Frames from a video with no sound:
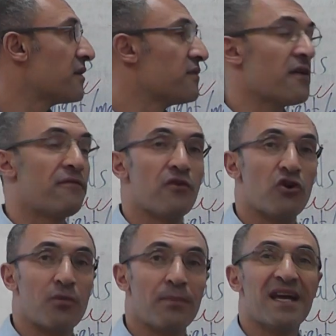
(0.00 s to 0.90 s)
the
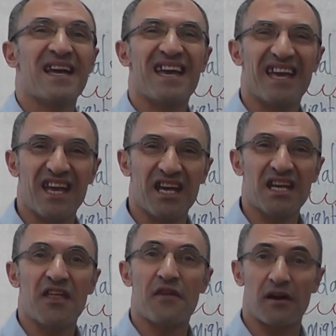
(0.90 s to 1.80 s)
verb
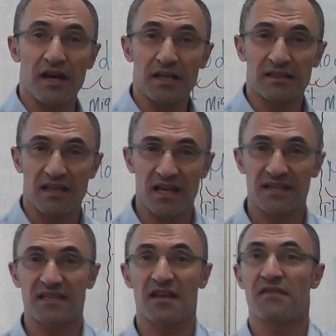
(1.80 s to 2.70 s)
in the right
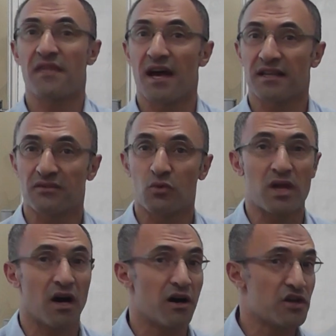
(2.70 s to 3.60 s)
tense that
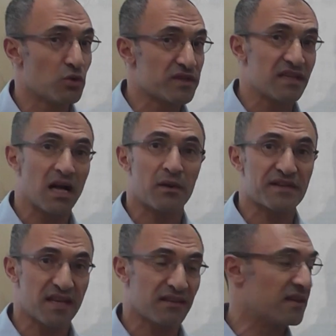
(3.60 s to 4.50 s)
we are using our
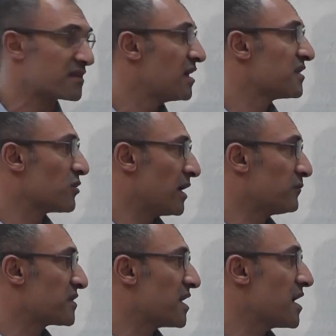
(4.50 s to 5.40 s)
sentence. So I have
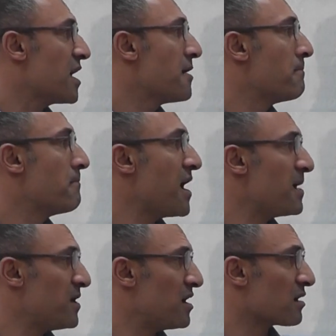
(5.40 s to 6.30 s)
to say
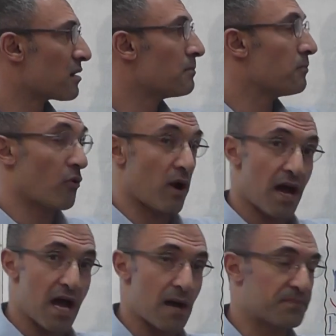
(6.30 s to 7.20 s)
maybe,
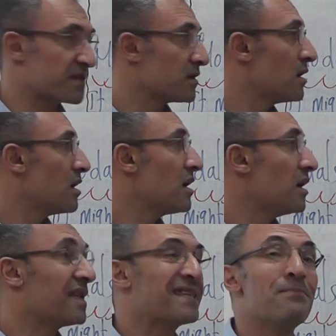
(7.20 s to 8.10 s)
perhaps.
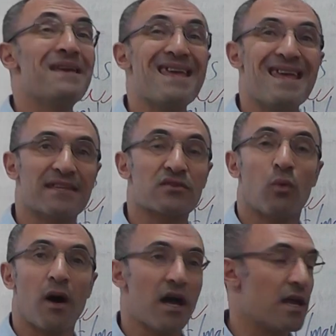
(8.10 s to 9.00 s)
It means
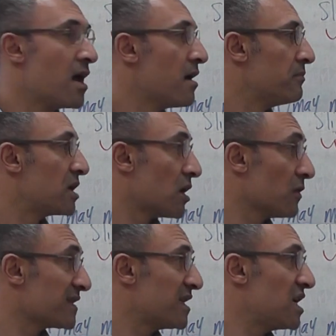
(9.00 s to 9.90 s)
why?
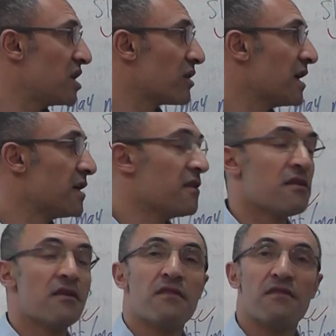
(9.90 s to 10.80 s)
Because here
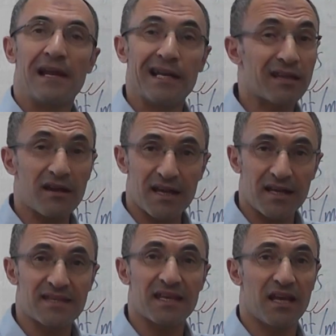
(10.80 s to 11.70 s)
the letter
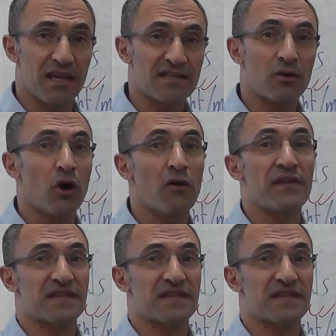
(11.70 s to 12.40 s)
S is of the